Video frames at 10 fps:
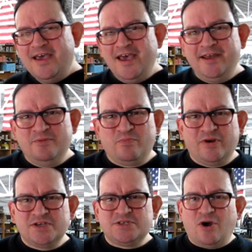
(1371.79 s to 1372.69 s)
and
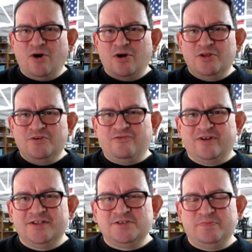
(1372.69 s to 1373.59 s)
impress all your
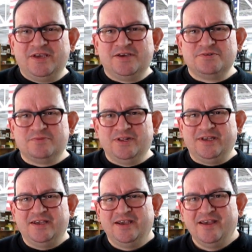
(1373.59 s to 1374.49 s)
friends, because really,